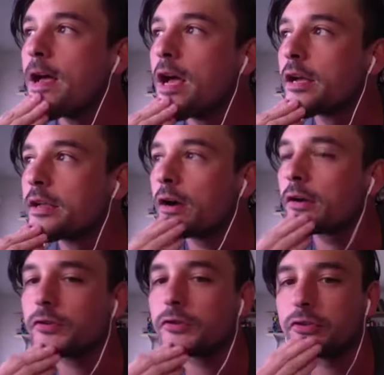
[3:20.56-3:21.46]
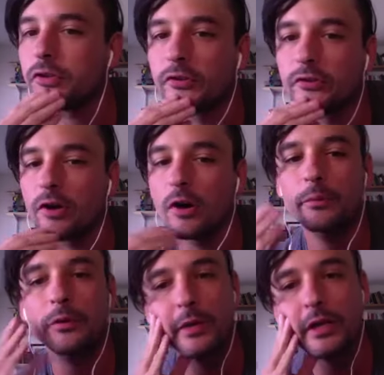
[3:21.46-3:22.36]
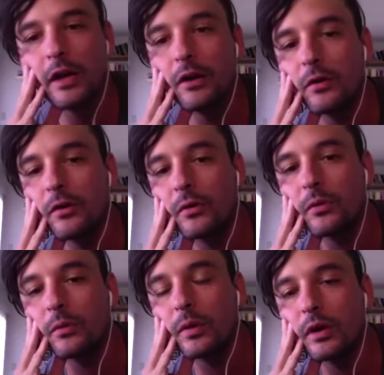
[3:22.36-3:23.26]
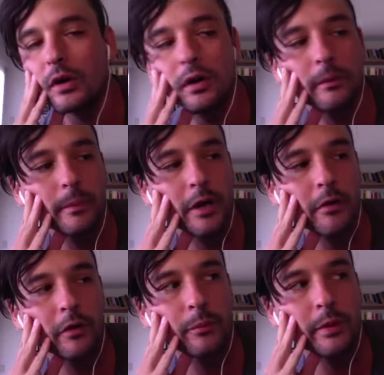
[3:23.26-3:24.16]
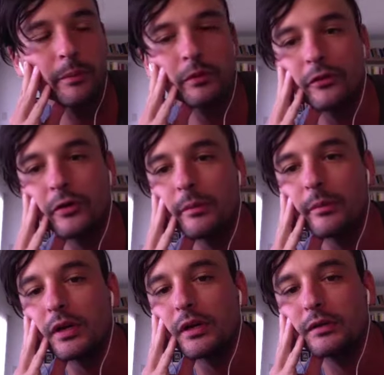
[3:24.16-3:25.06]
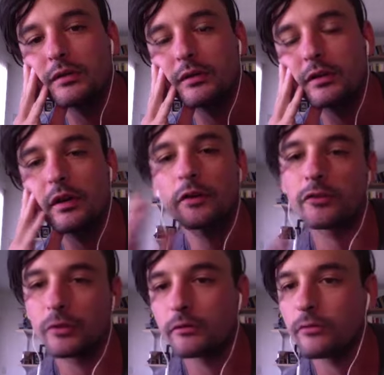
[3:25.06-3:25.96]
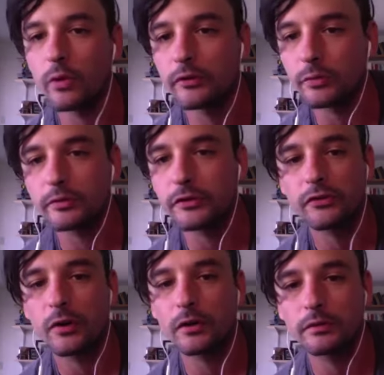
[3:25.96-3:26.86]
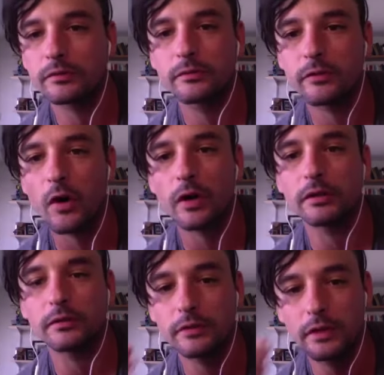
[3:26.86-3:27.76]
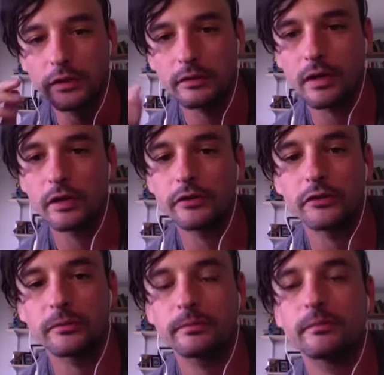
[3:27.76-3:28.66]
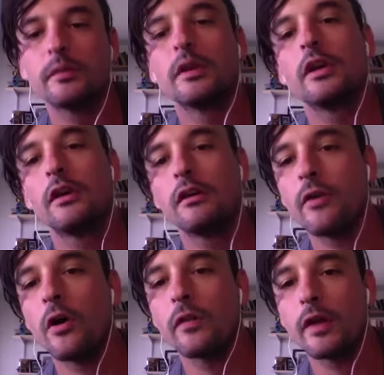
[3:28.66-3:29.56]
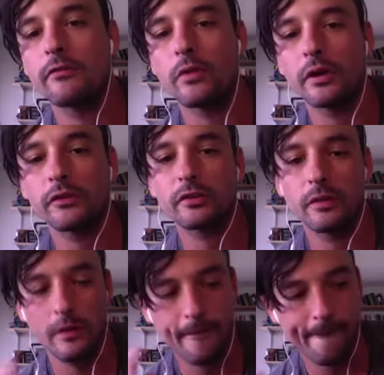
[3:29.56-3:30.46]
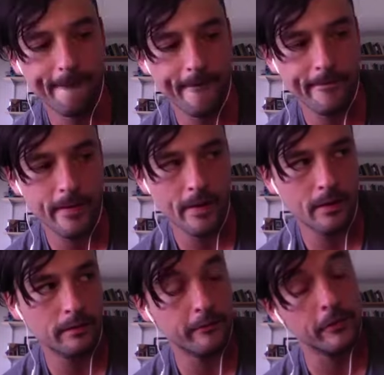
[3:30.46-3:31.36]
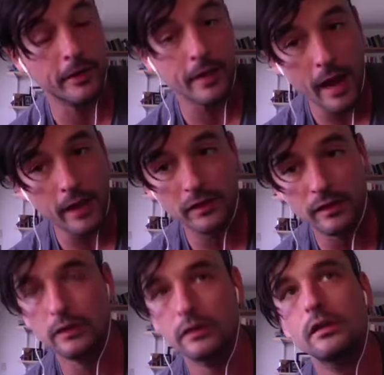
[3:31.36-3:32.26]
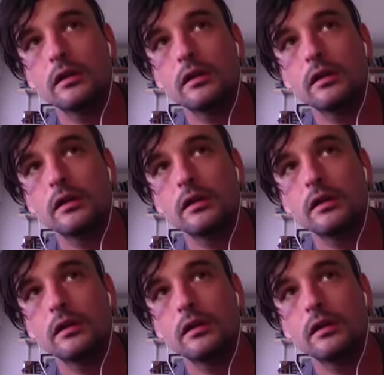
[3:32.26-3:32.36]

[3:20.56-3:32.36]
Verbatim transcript: characters just come to me. I don't know uh, how other people do it, but a certain voice will just start talking, and I just follow that voice. And then for casting,